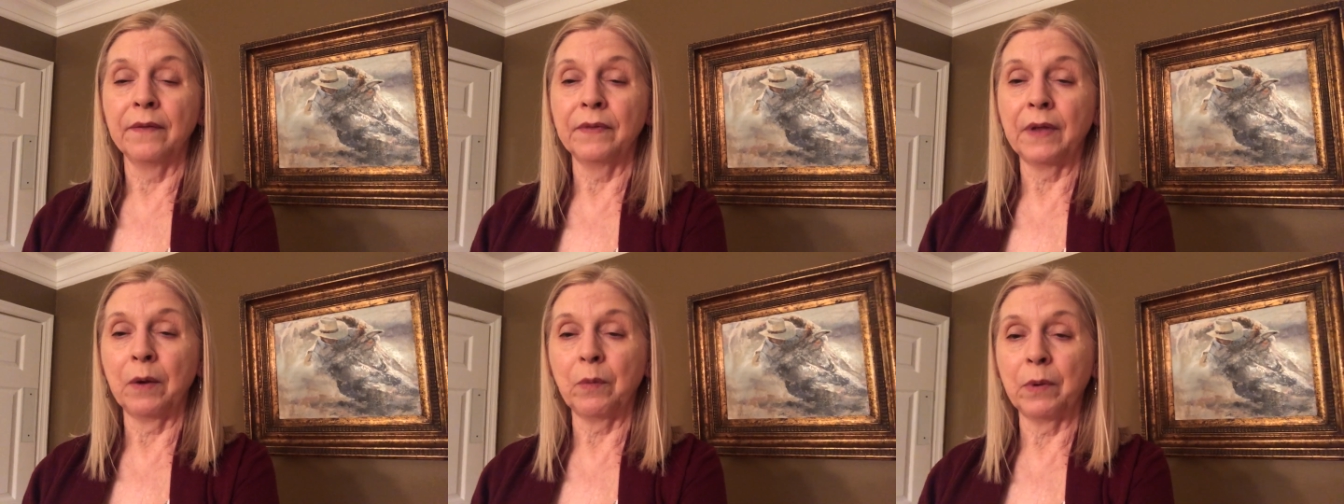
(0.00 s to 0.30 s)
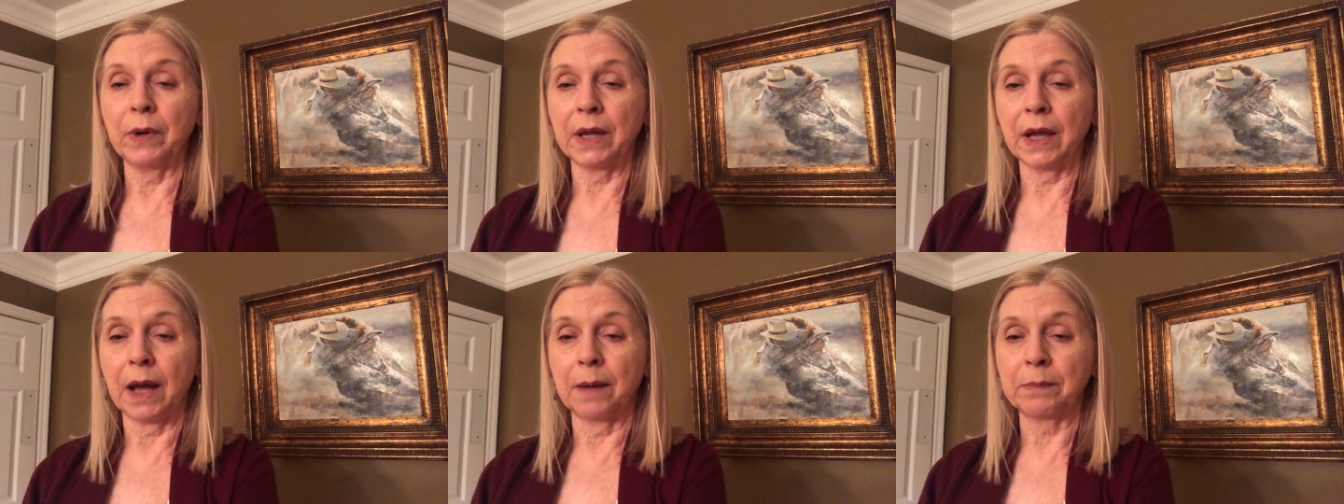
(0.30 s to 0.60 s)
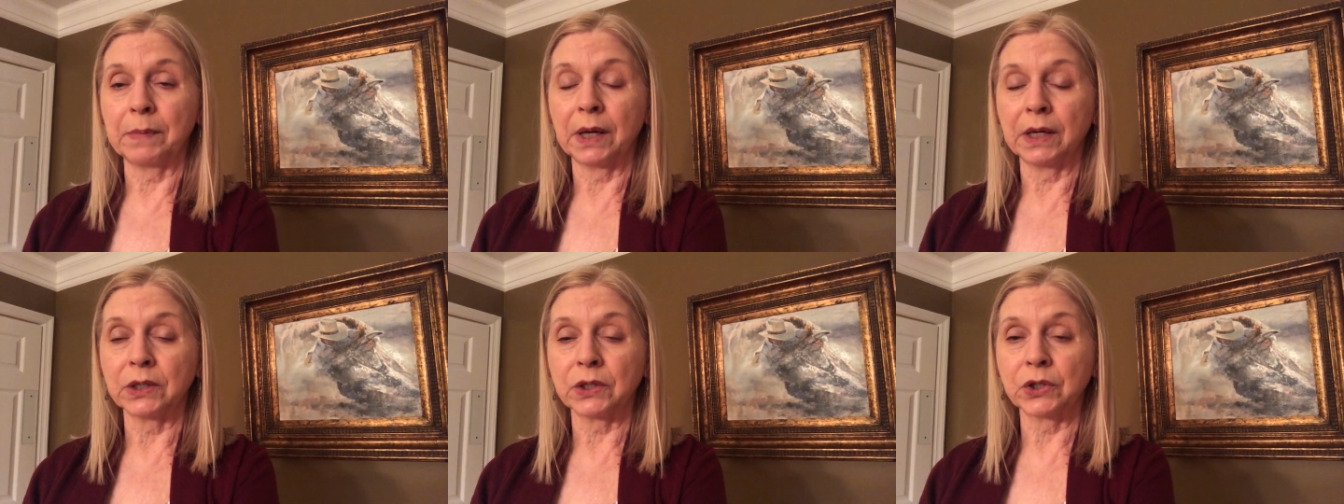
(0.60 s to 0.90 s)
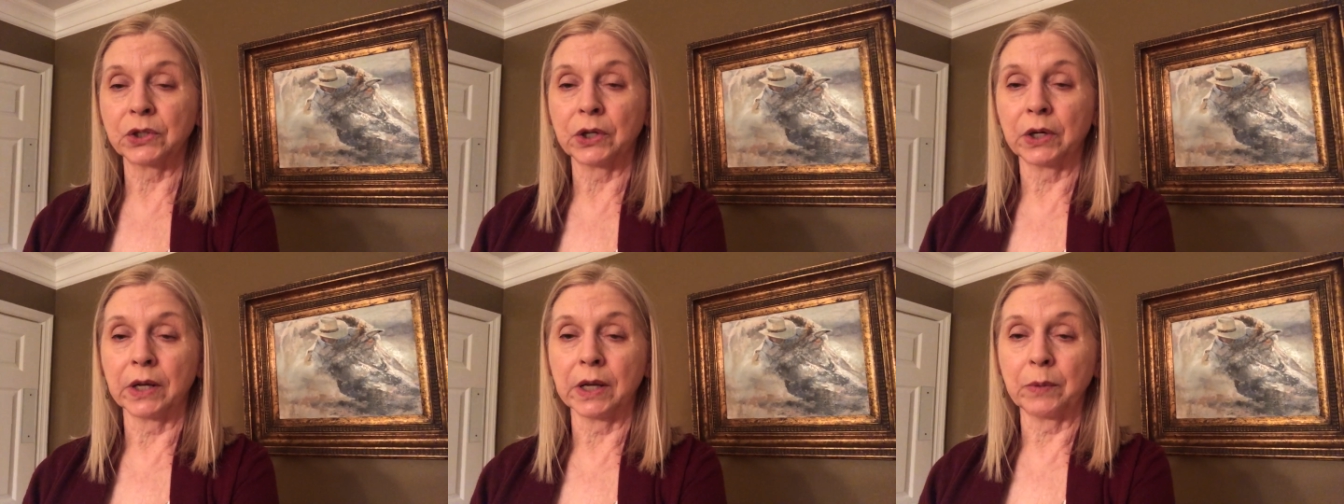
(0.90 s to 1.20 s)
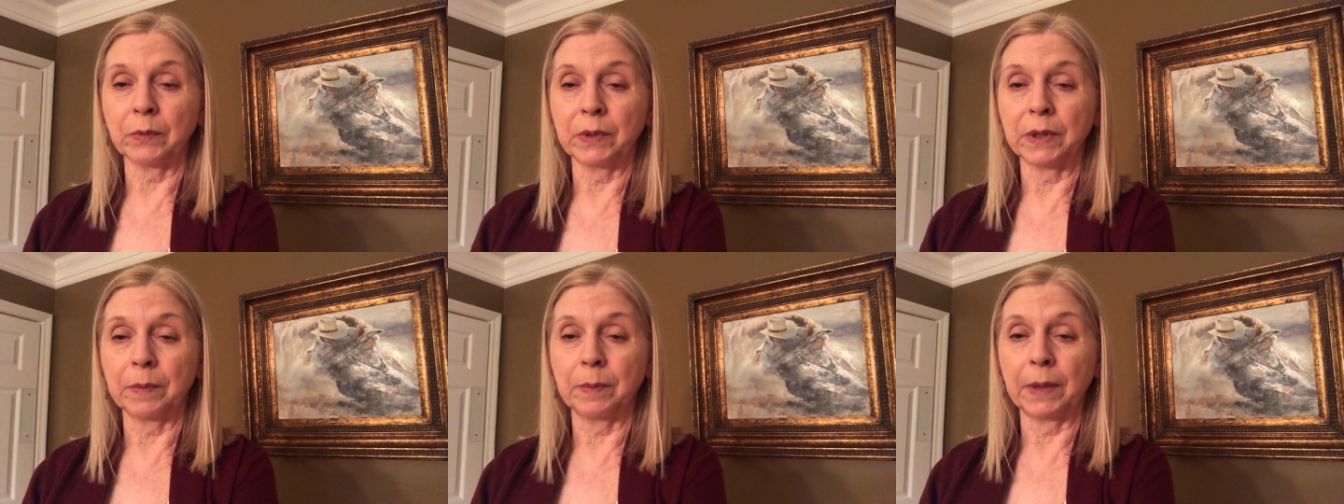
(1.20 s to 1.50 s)
That way I'm not
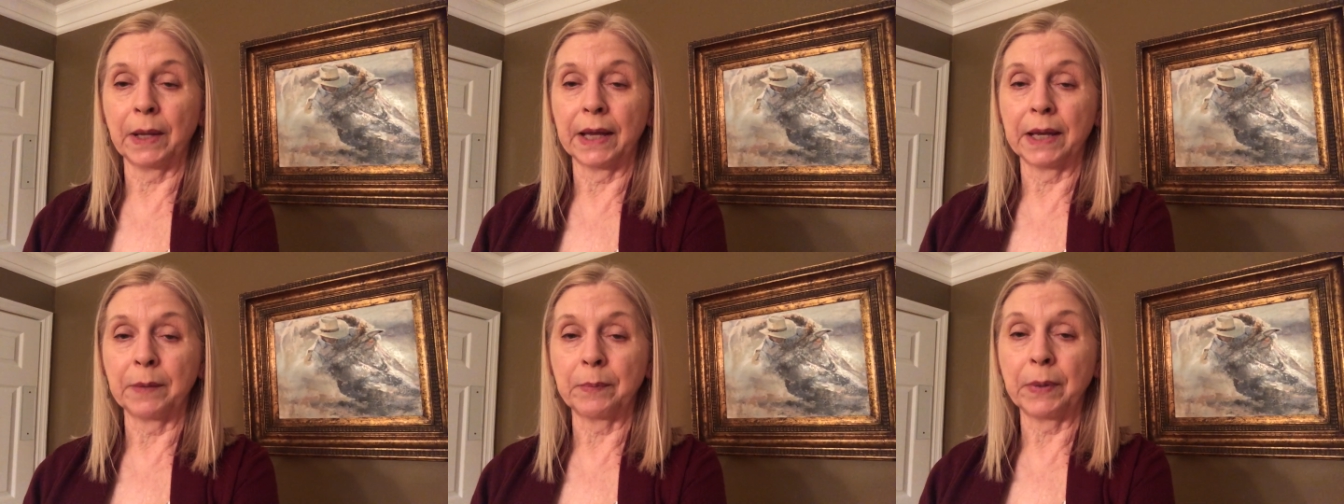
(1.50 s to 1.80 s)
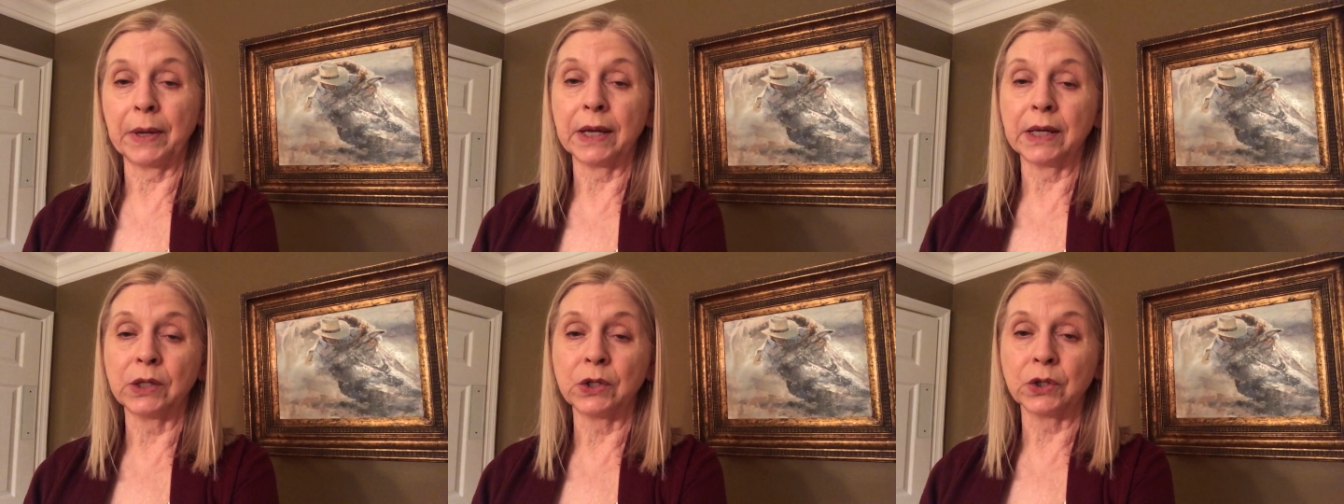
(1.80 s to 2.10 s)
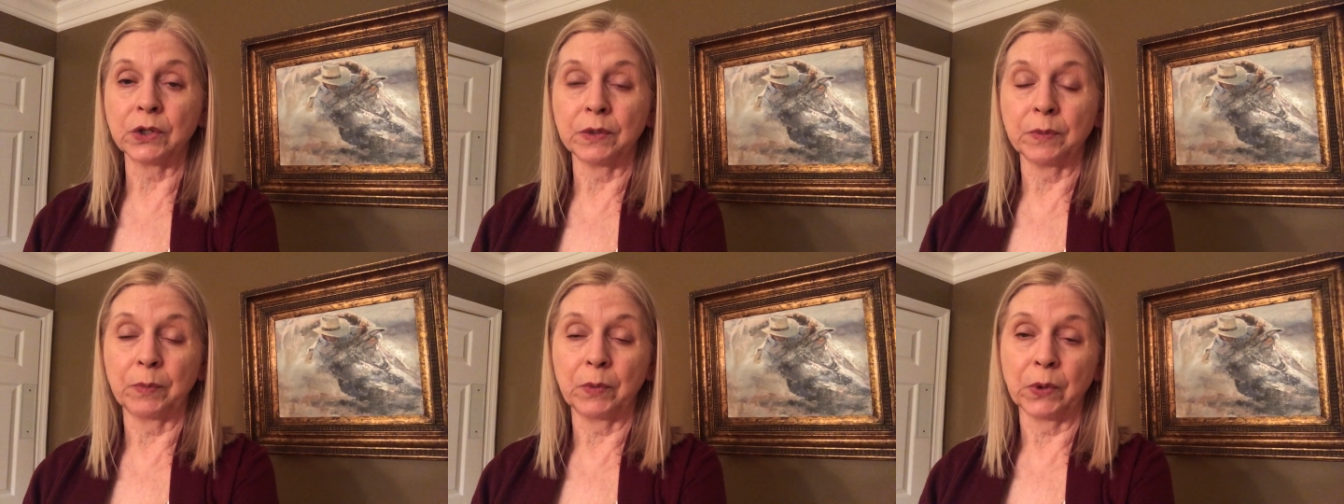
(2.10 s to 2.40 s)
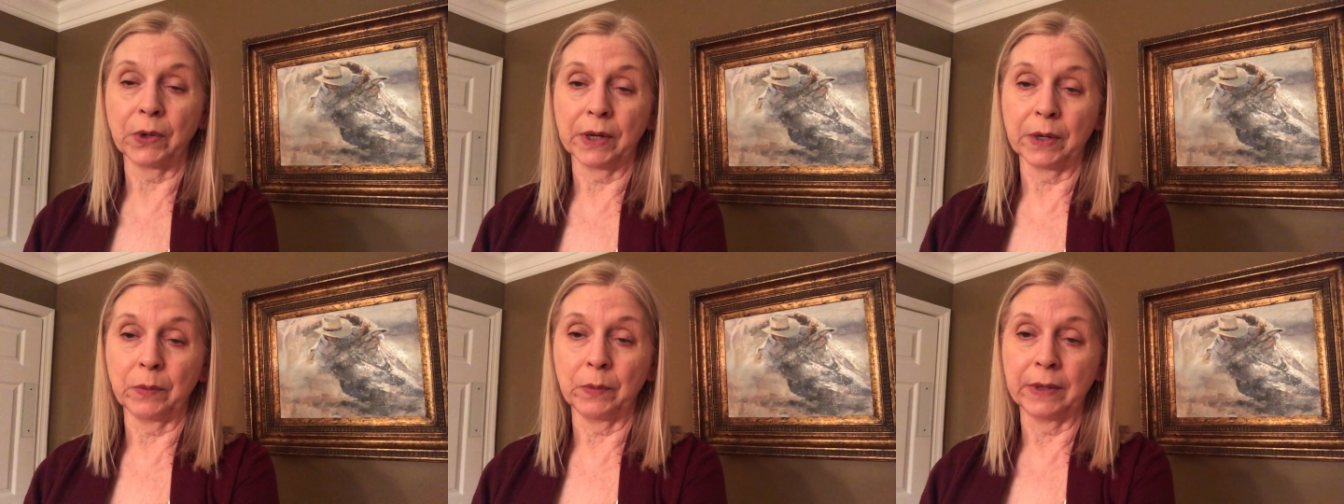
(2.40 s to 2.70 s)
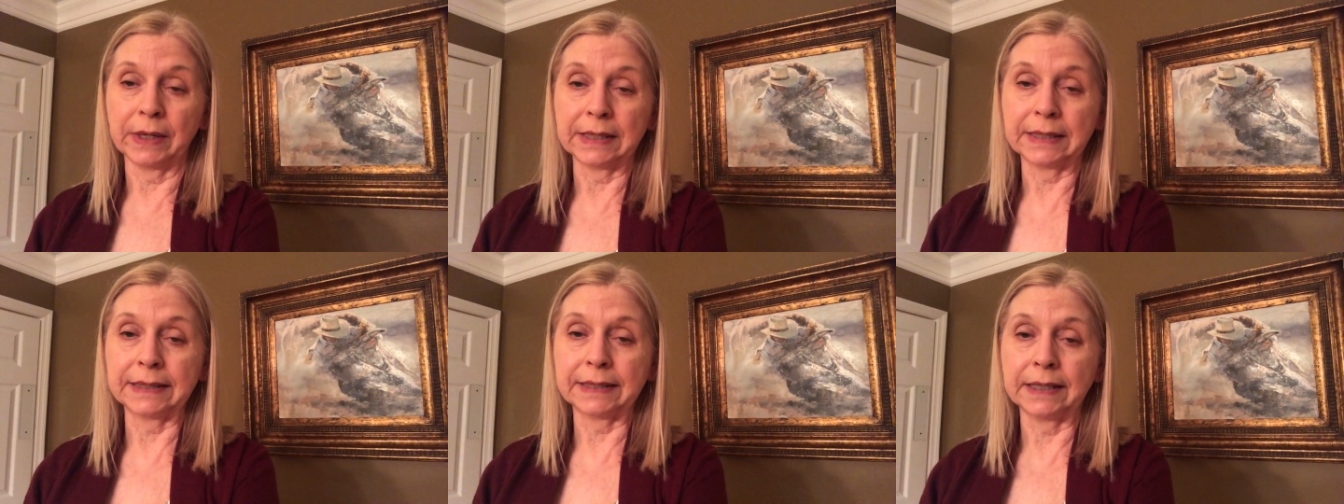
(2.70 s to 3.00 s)
starting with a blank page in the morning
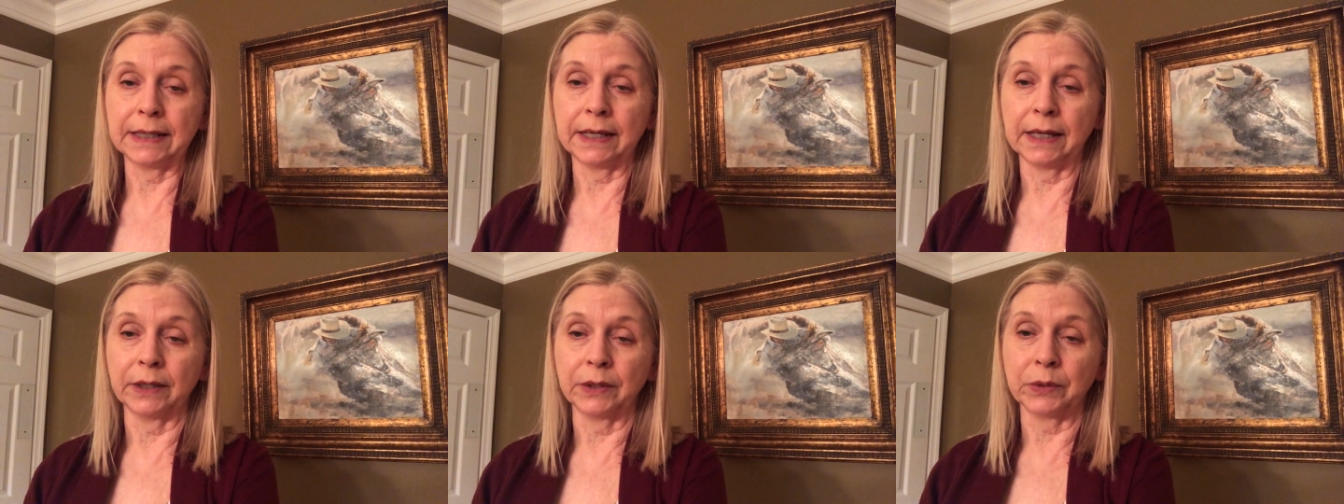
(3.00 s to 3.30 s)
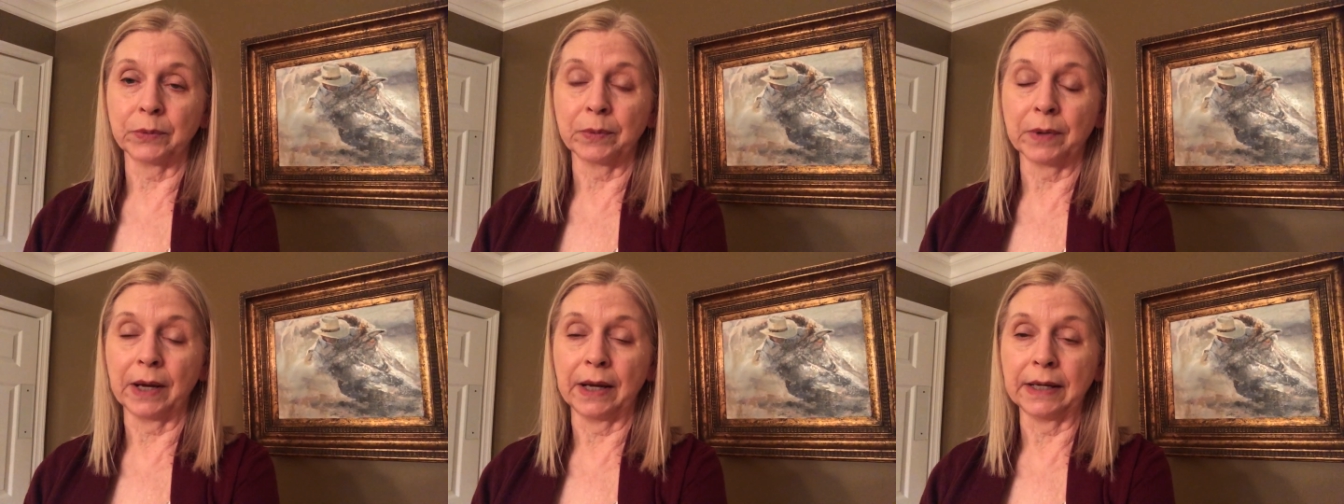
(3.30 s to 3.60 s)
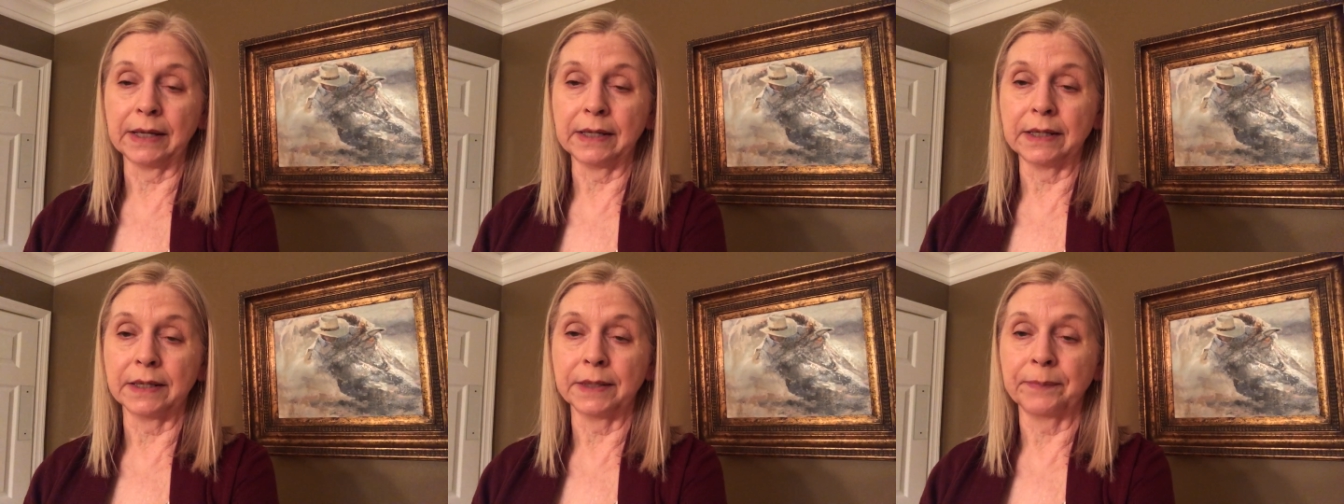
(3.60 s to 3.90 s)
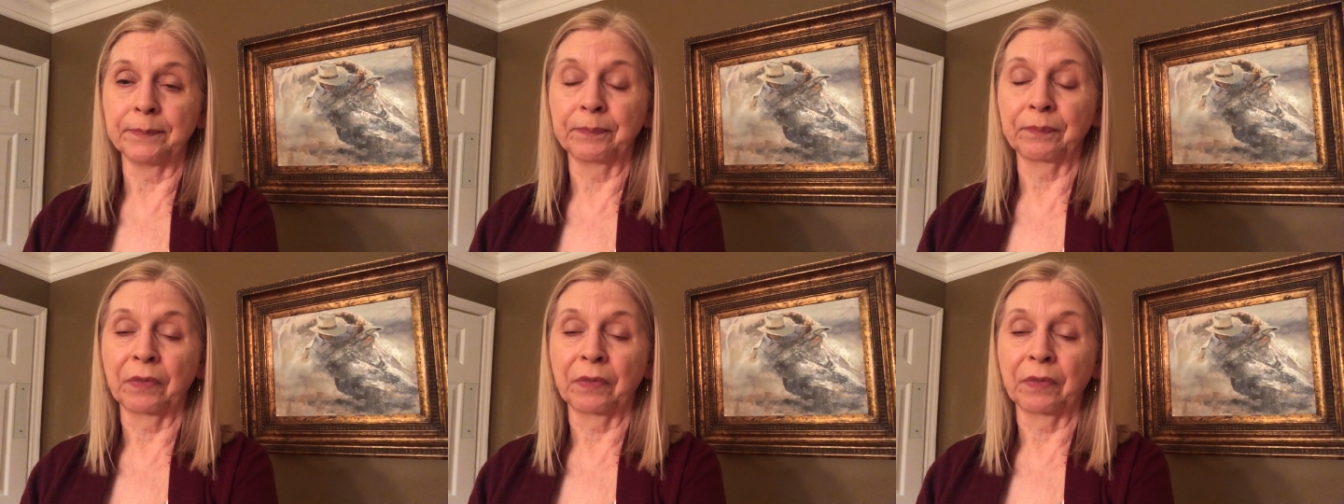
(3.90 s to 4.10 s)
when I sit down to write.